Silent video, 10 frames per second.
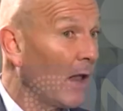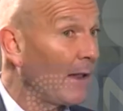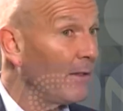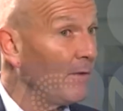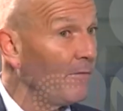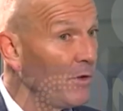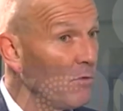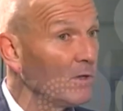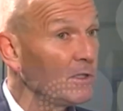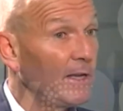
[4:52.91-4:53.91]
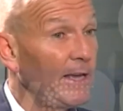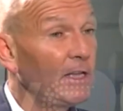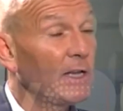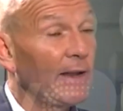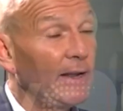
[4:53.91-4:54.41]
and the viewers to
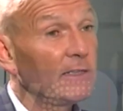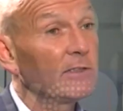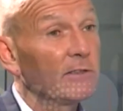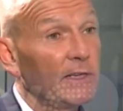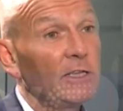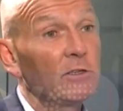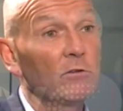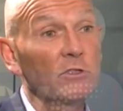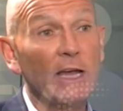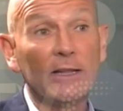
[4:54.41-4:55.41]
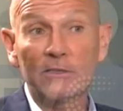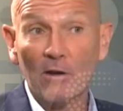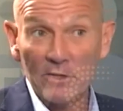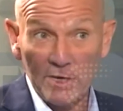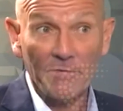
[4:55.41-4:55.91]
each and listeners to each of those channels
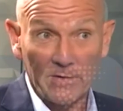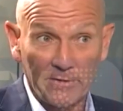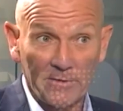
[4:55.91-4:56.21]
are different.